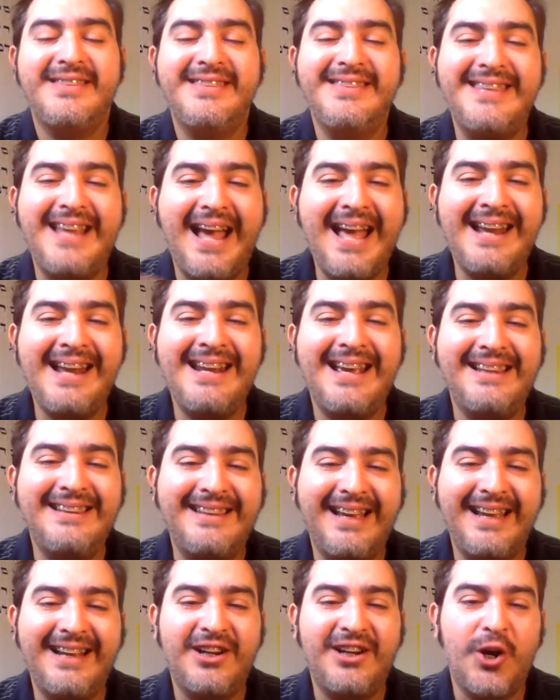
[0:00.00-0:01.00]
then
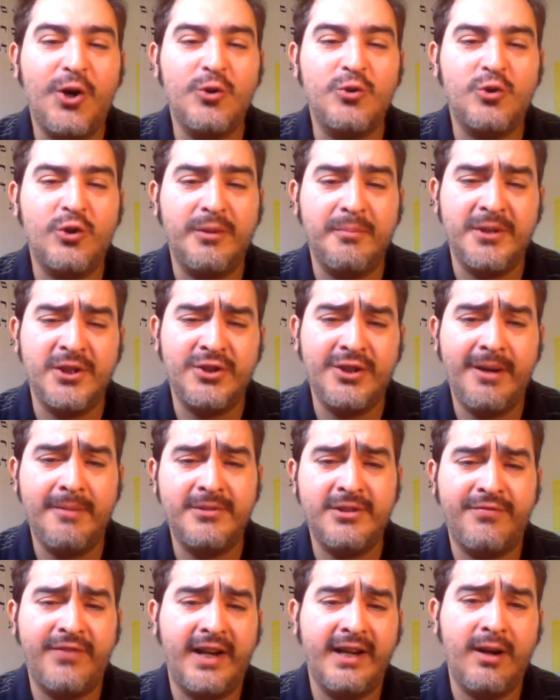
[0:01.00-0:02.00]
they go to the museum
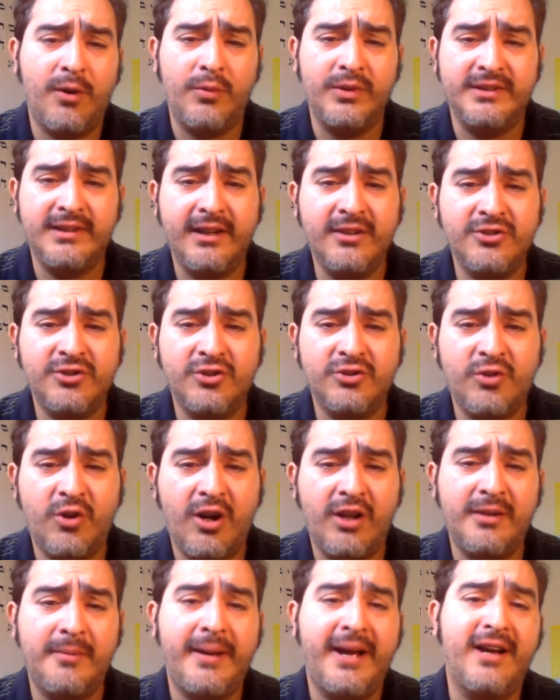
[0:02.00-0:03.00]
to find out what dinosaurs are
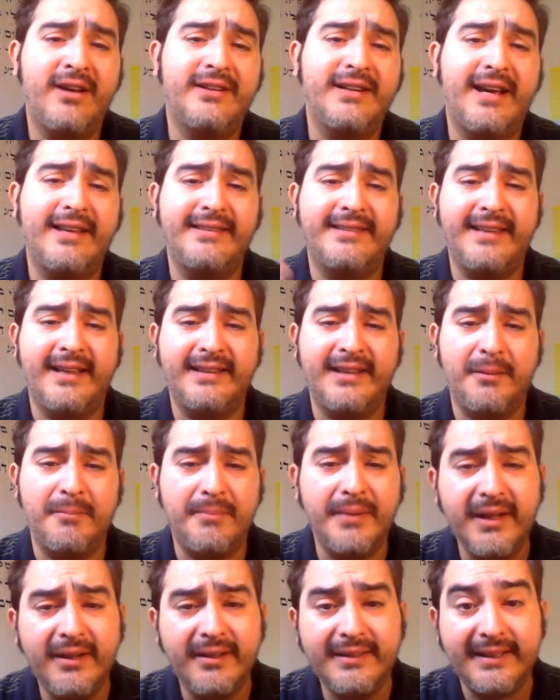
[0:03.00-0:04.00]
all about, and then they
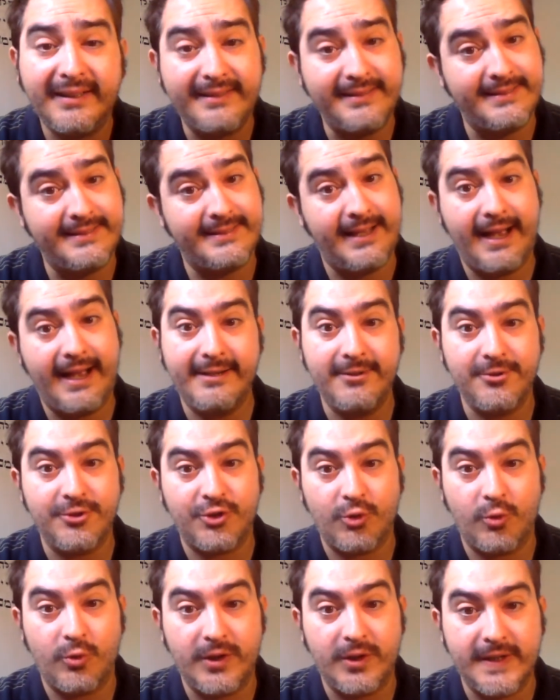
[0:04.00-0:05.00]
build
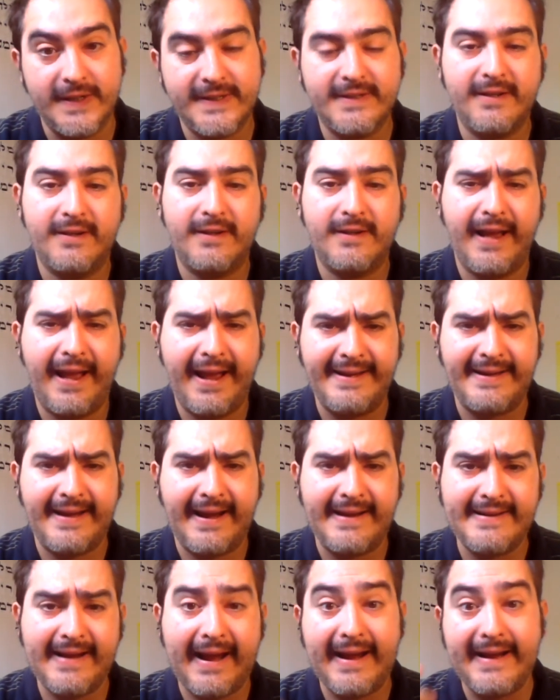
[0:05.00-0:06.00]
dinosaurs,
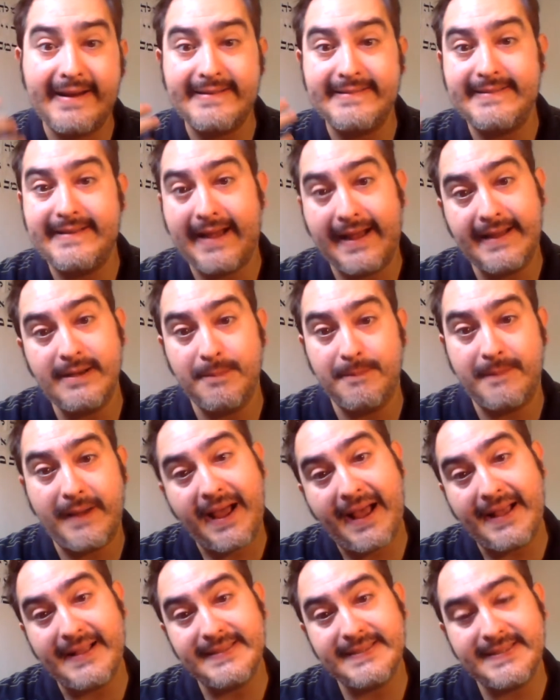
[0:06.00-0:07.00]
aka
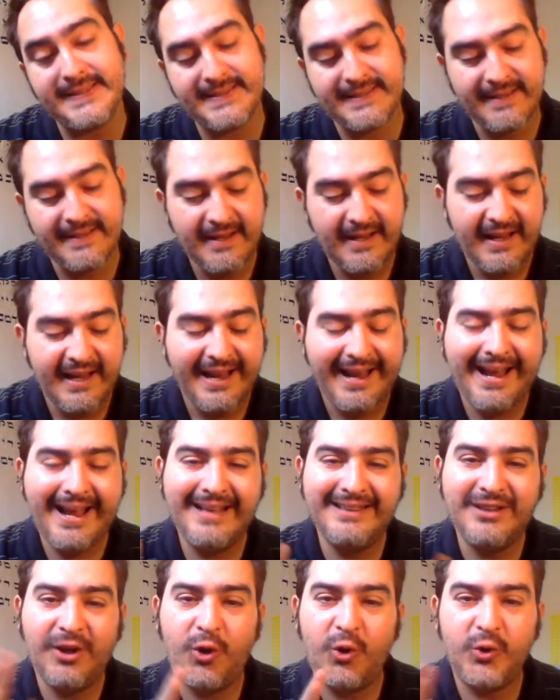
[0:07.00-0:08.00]
Dinobots.
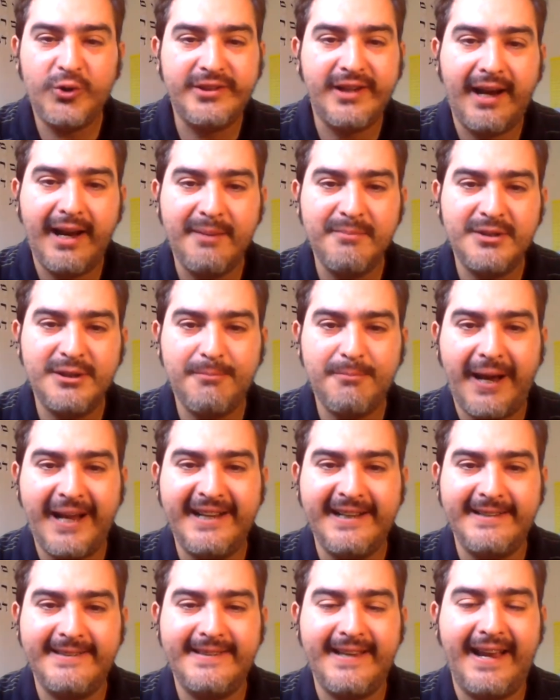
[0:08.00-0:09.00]
And the whole time, Spike
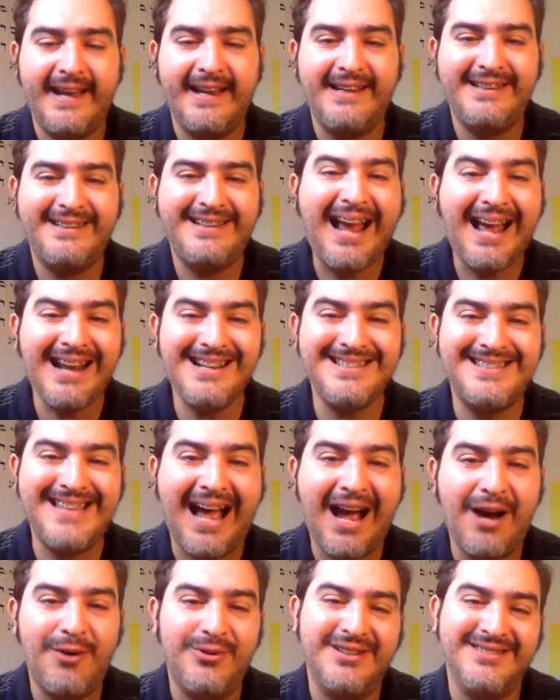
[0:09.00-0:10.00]
is saying
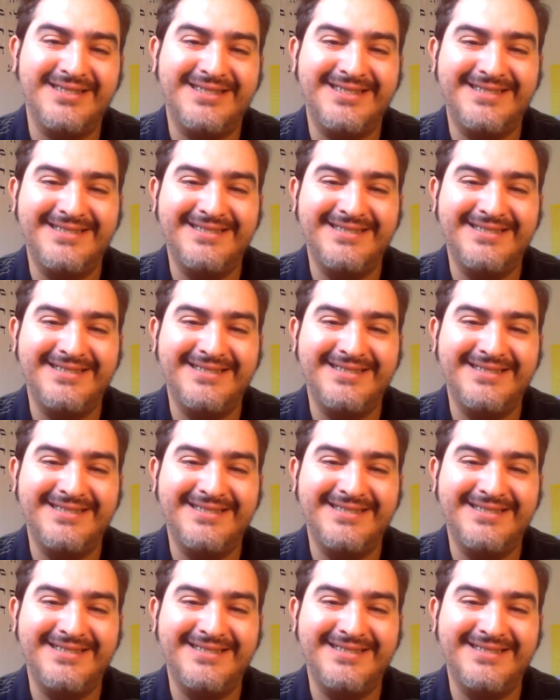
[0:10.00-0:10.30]
dinosaurs,